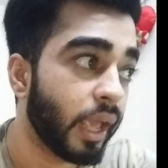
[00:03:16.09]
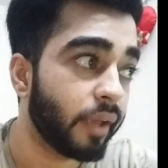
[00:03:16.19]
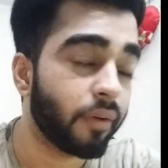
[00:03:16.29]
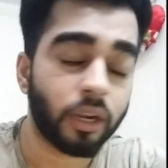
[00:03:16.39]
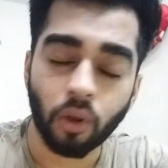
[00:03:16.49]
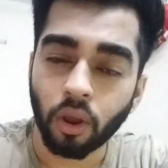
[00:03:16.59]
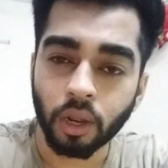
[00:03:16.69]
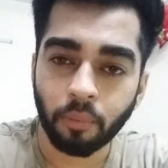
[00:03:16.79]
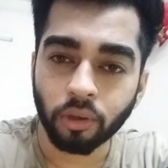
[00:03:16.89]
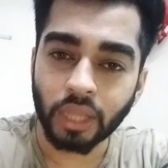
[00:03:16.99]
If I talk
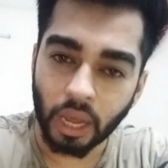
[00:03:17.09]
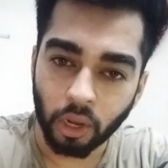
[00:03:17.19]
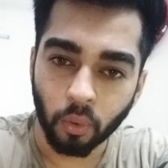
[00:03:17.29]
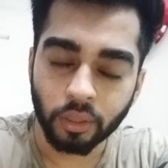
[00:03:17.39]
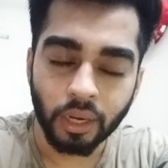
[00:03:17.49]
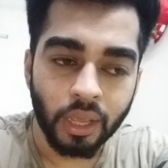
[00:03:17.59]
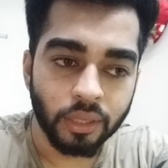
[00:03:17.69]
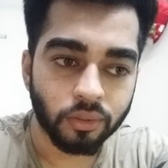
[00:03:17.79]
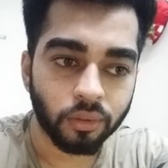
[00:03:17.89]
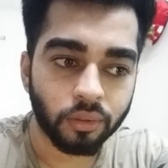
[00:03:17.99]
about alone,
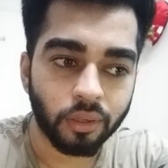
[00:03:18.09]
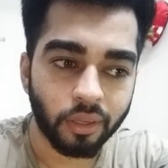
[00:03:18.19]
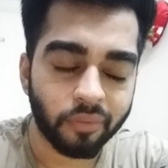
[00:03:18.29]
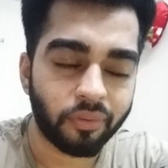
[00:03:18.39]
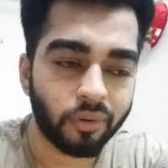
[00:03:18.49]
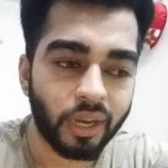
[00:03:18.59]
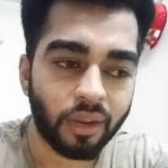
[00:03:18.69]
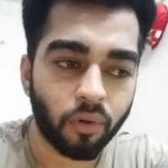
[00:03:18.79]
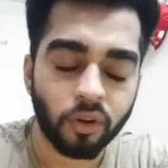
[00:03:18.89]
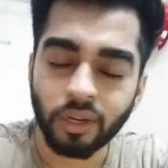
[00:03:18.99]
so if you
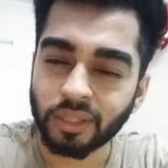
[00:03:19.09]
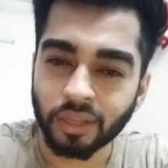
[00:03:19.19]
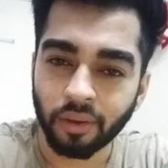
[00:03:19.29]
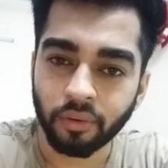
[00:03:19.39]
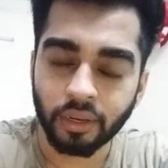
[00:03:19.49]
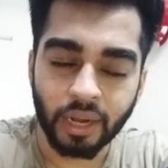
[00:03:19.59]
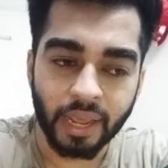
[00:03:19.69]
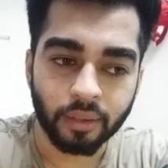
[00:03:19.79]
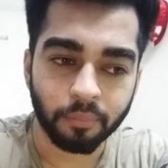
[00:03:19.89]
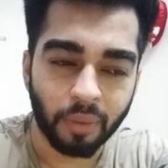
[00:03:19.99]
really want to discover
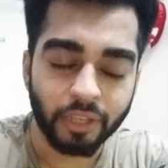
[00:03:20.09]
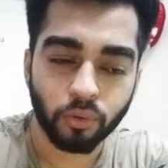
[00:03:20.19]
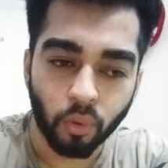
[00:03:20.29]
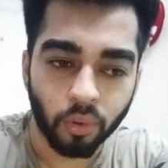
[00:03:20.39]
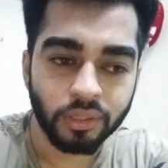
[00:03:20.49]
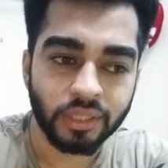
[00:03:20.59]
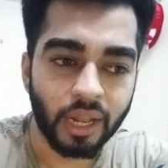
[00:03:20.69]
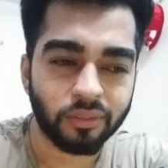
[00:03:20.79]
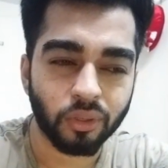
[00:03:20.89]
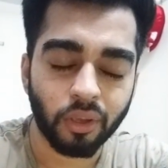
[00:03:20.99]
like by your own
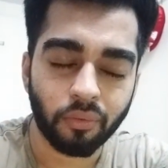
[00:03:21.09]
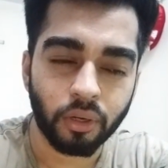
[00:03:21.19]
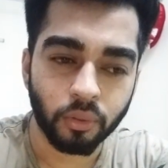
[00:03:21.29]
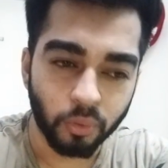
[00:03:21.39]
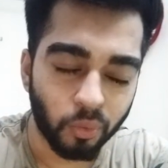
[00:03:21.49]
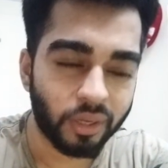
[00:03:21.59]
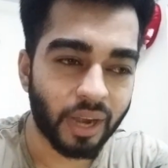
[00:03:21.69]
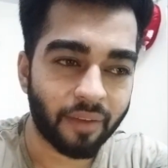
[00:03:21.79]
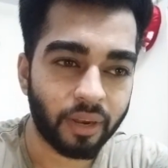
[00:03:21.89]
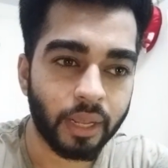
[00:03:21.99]
self, so you will do
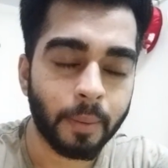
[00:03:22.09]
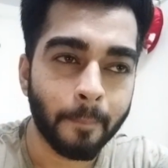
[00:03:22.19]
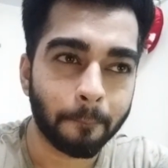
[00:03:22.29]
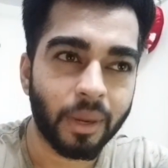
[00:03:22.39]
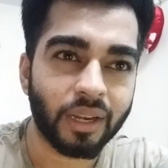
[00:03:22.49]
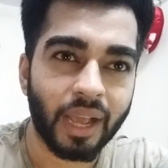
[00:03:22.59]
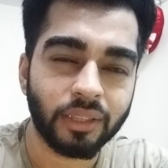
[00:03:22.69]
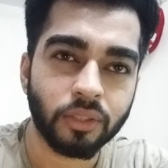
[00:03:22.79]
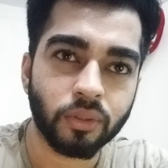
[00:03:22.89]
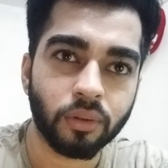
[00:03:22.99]
traveling. But I
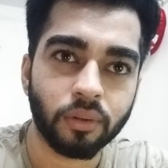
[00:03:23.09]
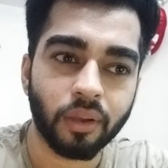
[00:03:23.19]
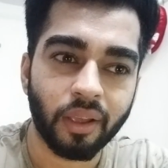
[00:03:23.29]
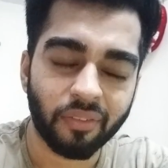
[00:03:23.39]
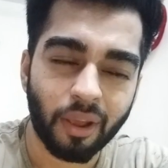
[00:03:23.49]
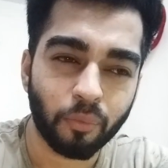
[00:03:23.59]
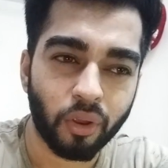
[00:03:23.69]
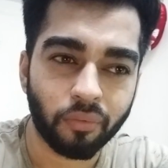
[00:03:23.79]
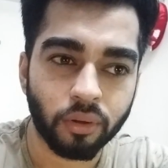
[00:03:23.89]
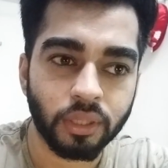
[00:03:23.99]
think so, if I'm
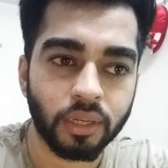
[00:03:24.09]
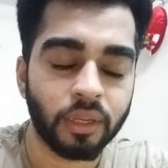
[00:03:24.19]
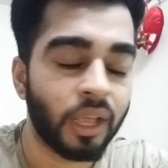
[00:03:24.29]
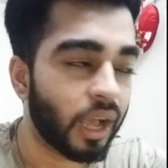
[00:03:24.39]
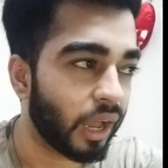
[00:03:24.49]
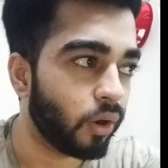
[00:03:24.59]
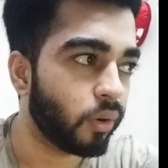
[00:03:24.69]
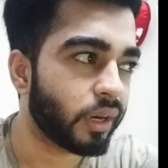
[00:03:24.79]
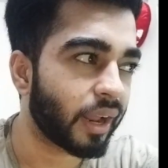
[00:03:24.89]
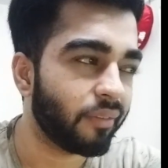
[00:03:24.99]
going for the
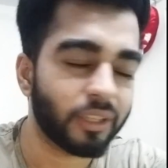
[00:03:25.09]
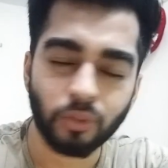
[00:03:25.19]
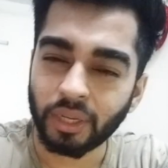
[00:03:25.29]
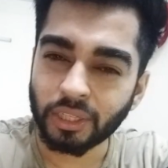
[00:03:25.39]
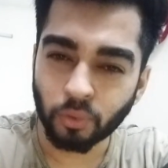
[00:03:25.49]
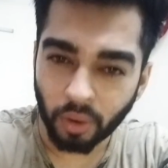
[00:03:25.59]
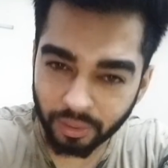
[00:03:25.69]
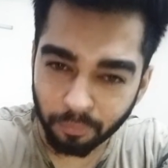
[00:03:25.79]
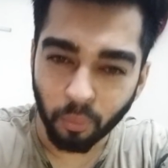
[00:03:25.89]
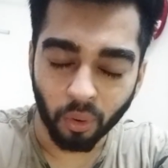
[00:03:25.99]
alone traveling, so it is quite
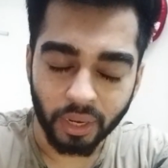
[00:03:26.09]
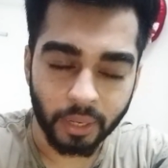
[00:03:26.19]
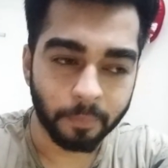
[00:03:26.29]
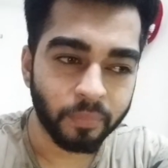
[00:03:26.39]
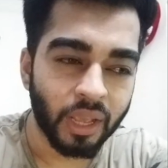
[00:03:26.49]
boring.